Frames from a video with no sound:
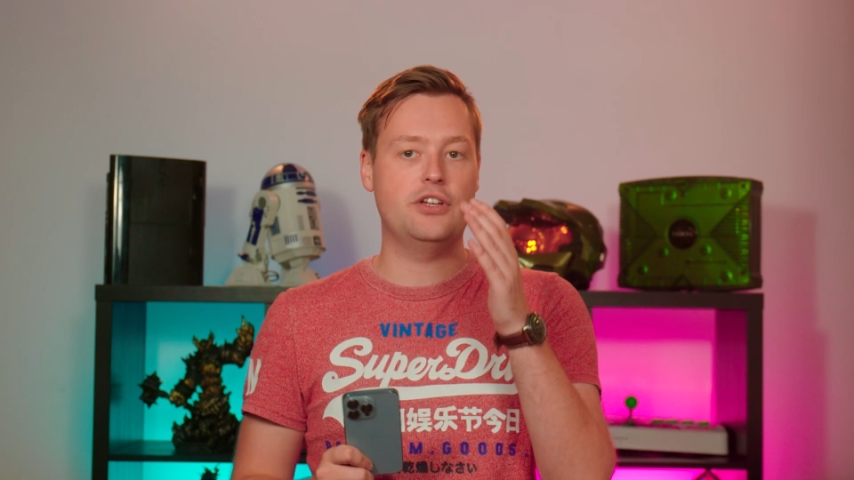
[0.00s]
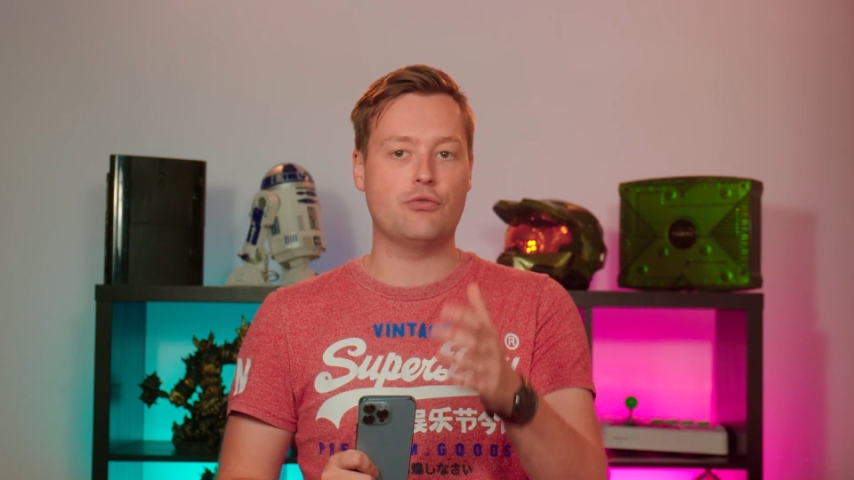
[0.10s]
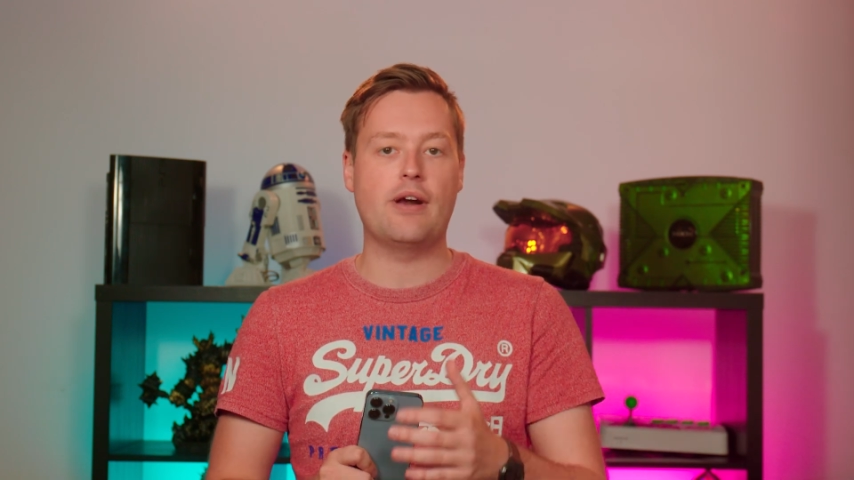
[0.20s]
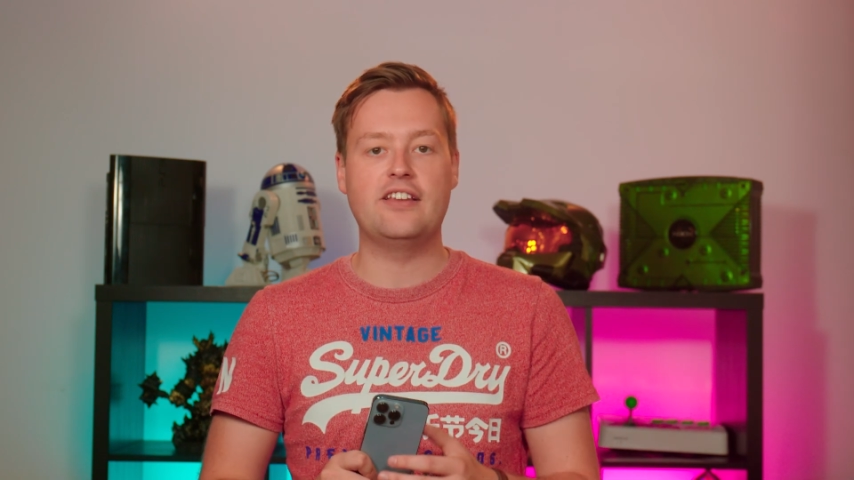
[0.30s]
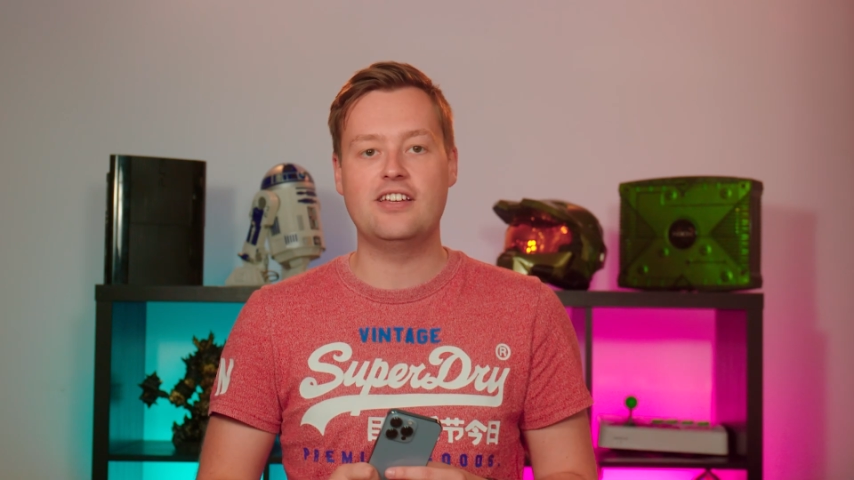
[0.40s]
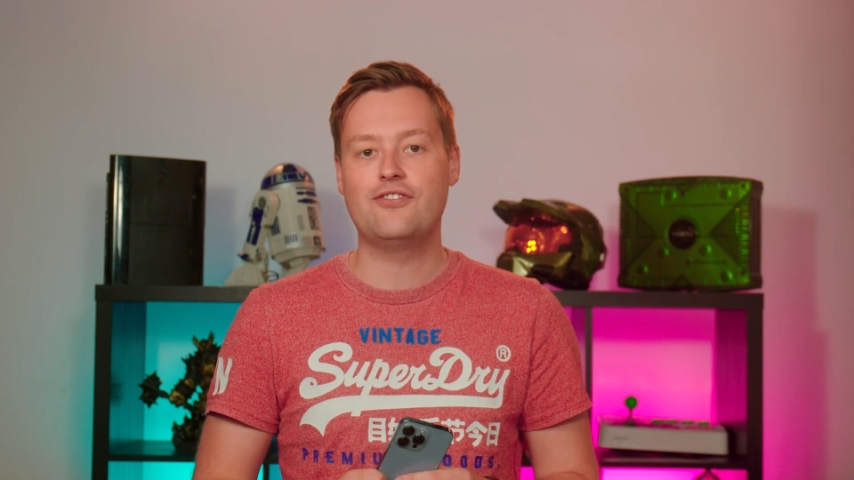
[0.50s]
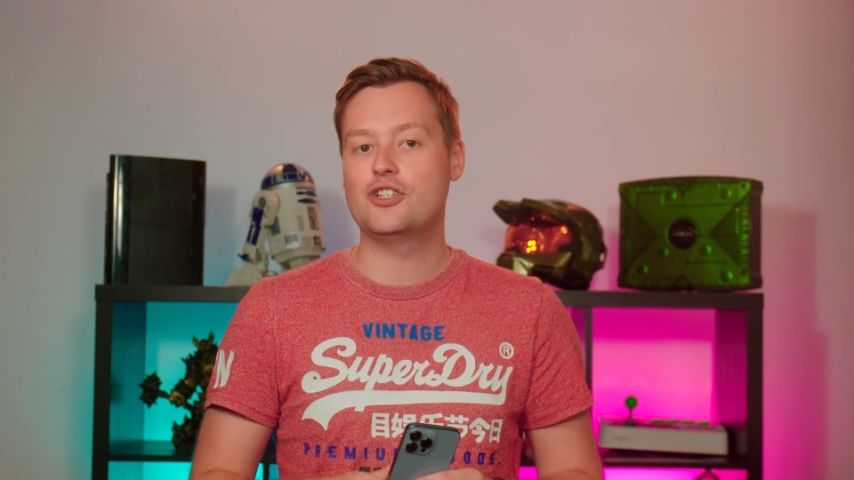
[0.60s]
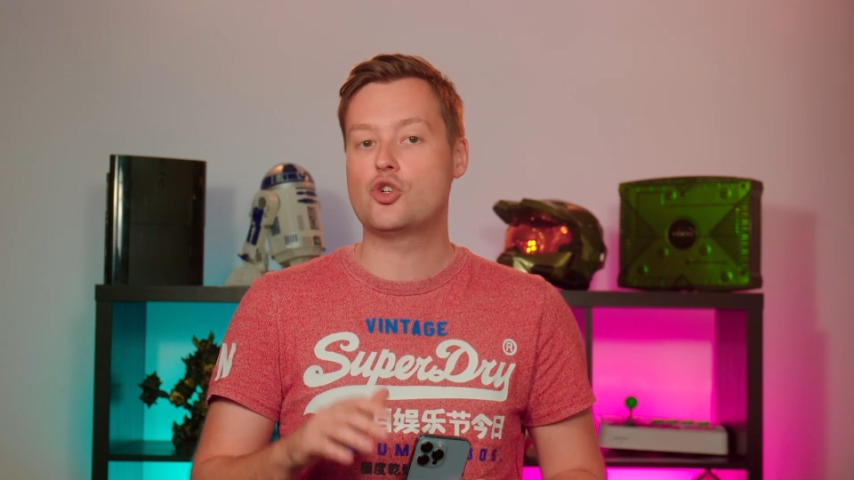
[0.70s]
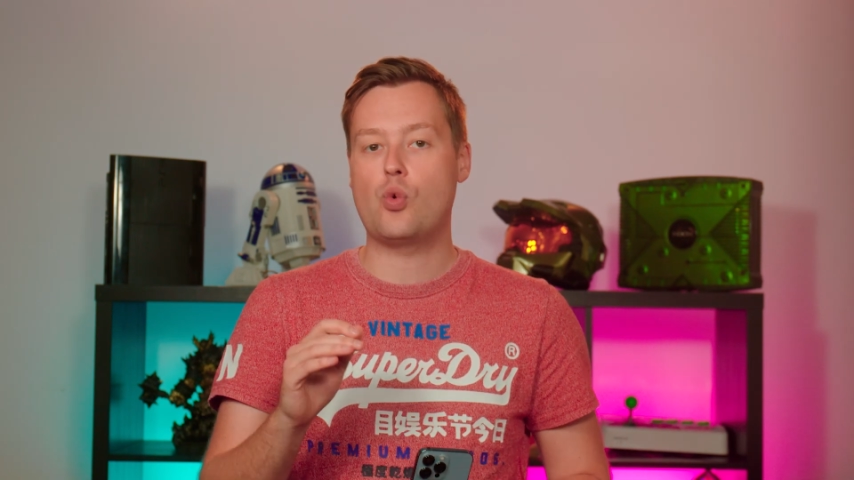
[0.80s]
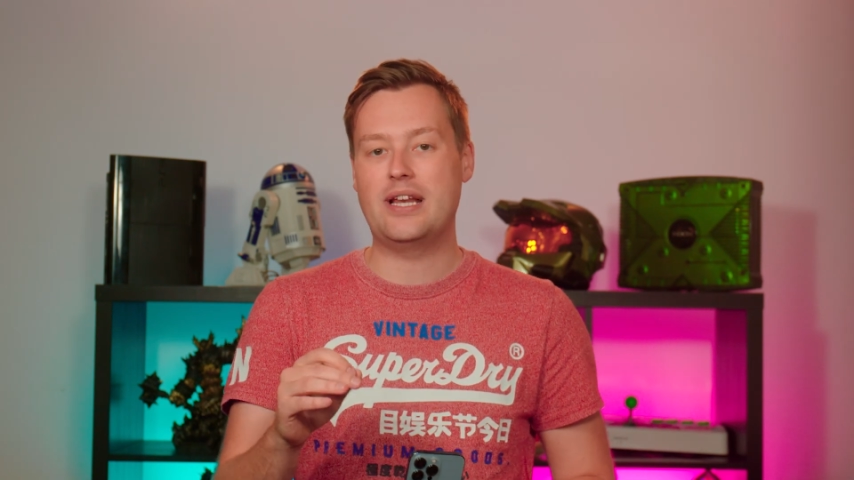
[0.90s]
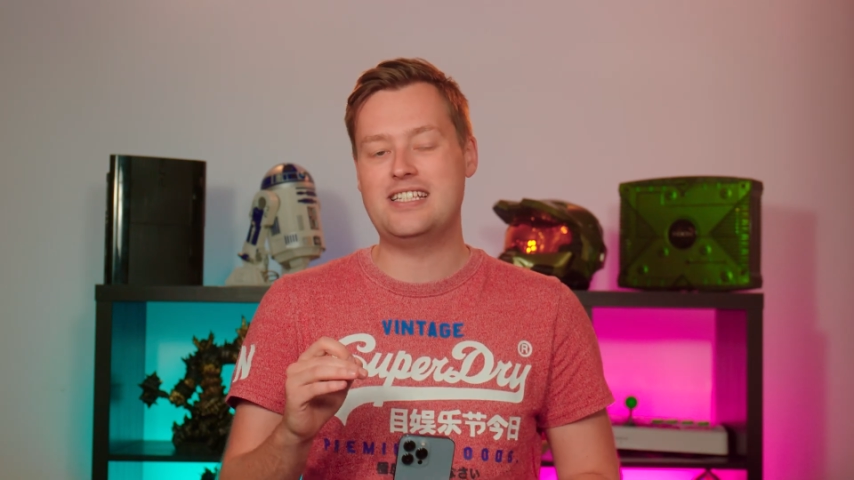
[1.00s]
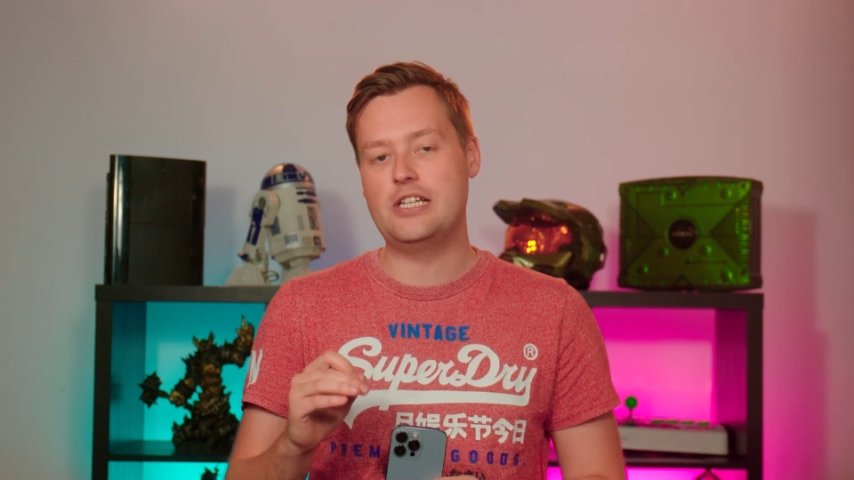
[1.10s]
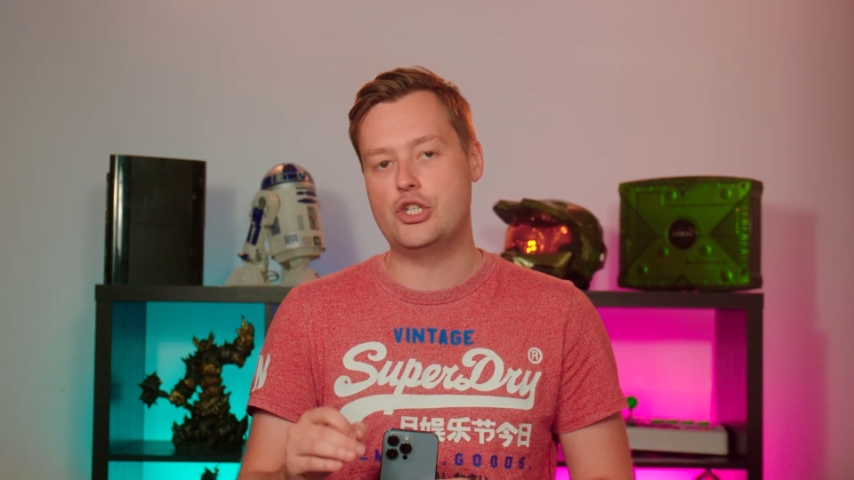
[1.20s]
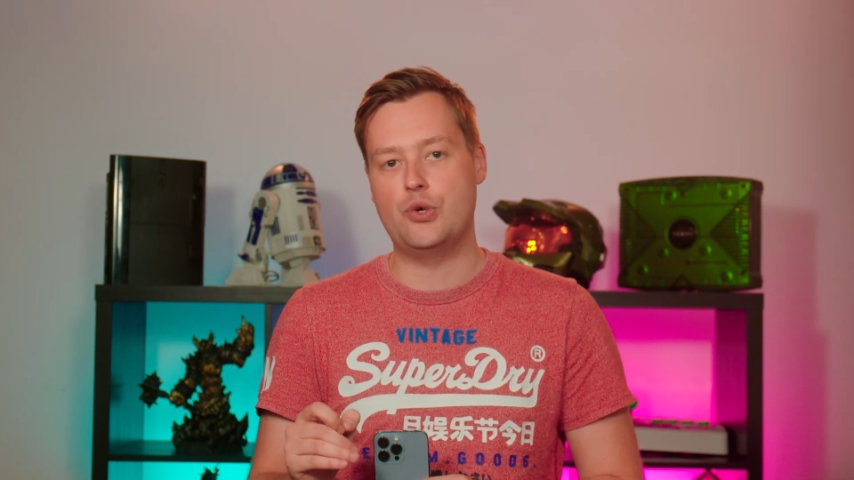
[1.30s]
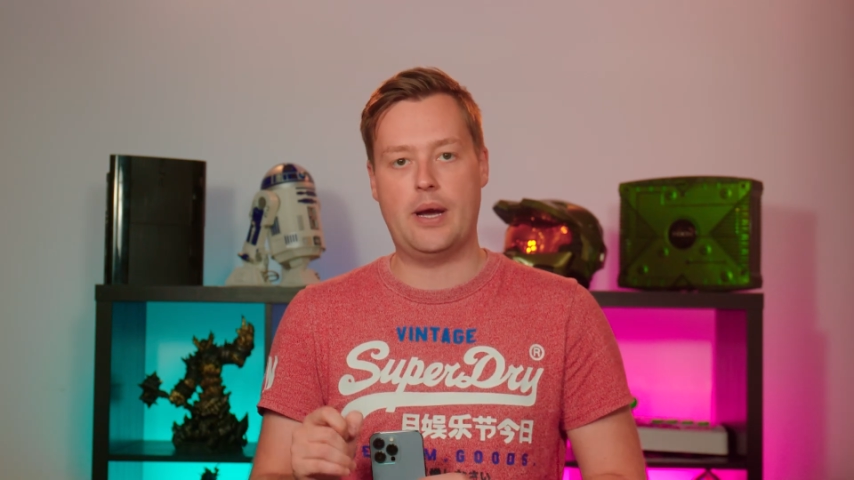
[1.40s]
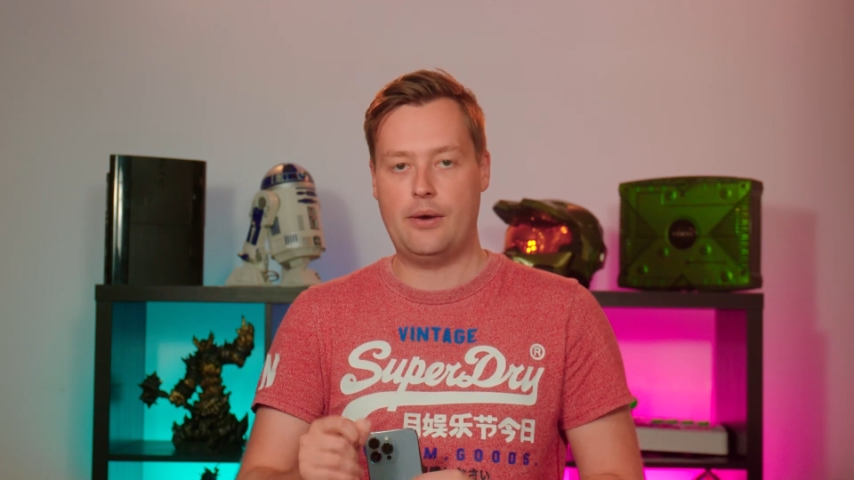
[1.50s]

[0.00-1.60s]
is rated for 22